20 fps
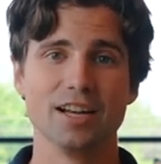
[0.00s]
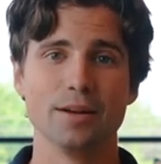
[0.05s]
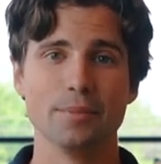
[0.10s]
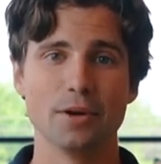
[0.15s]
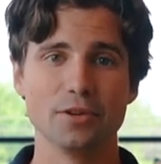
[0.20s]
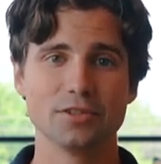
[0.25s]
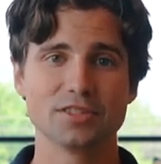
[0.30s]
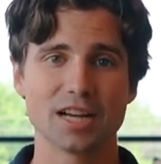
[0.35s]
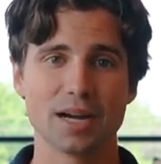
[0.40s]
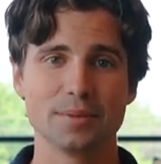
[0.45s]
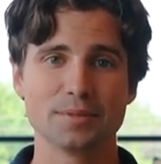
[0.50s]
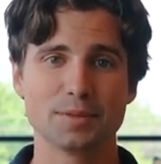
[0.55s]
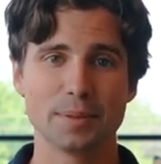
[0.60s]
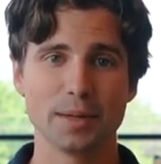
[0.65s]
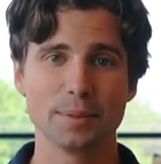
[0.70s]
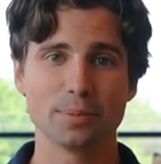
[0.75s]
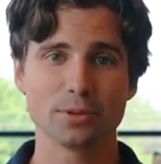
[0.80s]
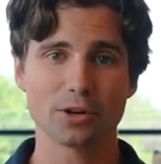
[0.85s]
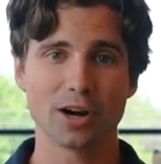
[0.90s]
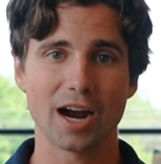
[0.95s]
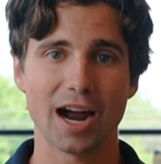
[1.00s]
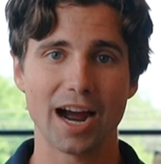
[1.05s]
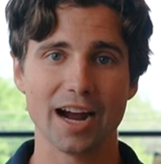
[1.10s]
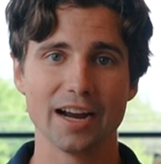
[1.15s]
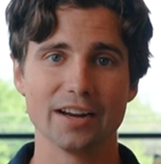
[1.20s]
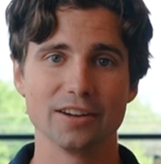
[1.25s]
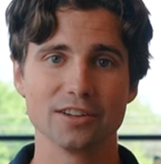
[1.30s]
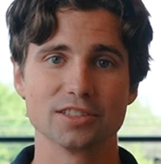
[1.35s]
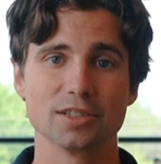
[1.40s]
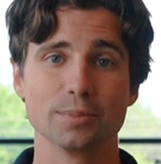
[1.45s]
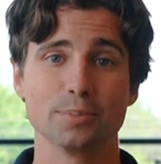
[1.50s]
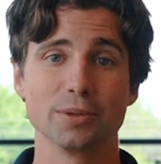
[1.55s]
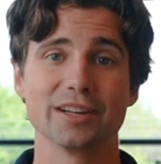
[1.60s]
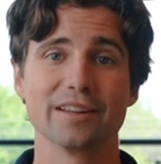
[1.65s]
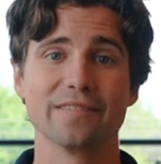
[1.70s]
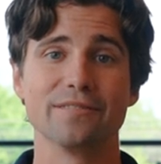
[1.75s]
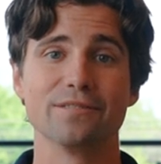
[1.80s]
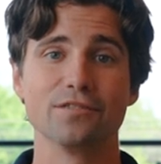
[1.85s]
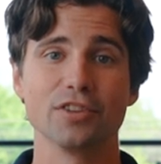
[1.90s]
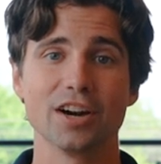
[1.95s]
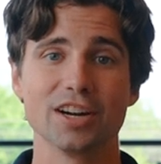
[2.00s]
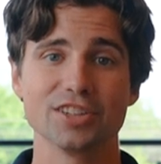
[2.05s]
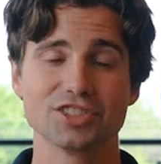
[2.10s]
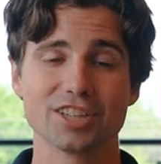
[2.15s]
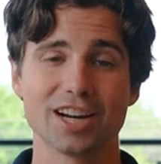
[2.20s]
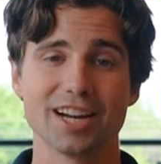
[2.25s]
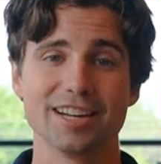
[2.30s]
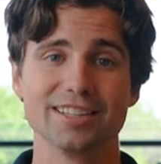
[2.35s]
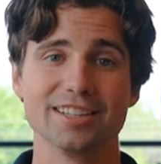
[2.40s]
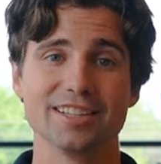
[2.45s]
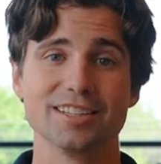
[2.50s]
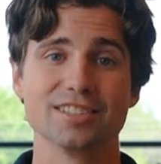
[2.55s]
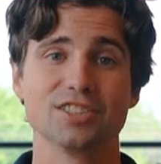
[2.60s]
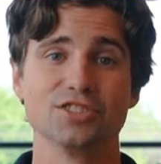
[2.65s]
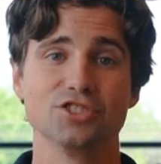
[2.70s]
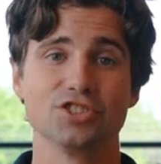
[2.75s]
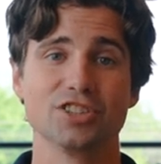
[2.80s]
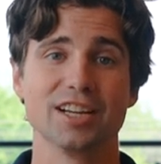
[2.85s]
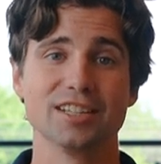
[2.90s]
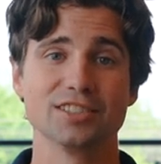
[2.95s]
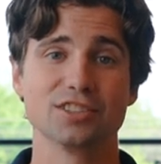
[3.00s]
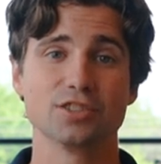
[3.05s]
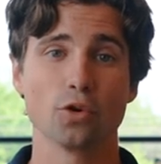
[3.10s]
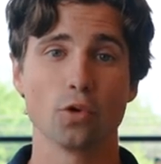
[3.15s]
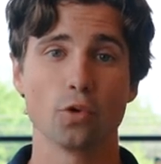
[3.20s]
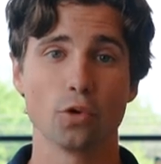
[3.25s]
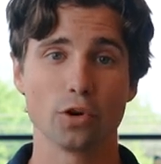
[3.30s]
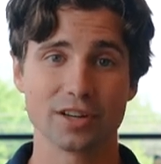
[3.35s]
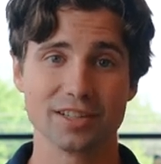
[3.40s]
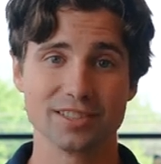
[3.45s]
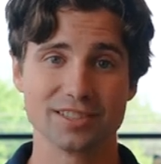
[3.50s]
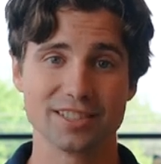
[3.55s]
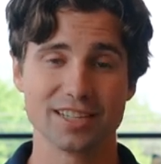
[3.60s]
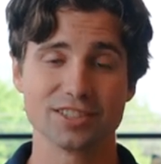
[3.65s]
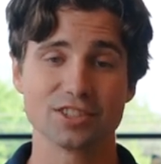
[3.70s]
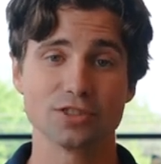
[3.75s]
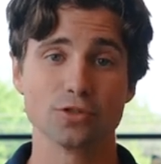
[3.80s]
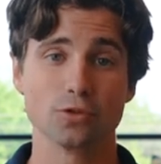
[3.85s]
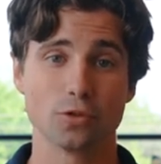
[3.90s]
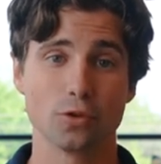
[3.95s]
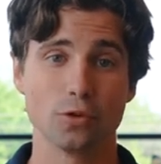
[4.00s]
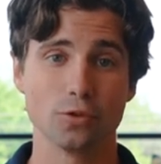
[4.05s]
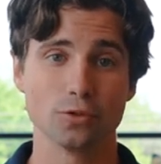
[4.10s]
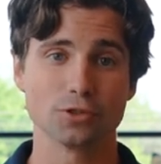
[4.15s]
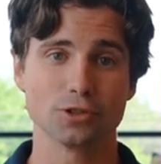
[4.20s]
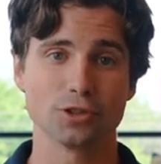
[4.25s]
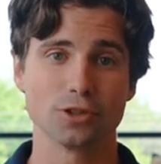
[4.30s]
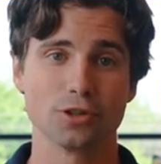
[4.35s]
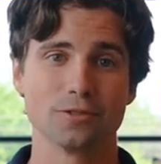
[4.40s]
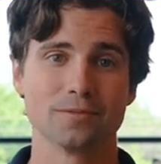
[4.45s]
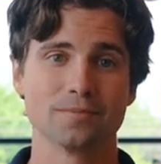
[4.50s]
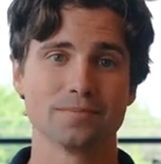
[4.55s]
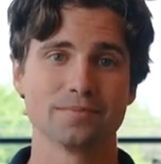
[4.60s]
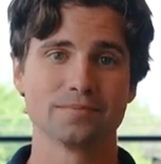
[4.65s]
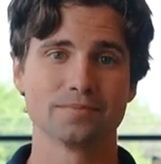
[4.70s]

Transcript: Most times people are hired to bring in fresh ideas and change the organizational culture.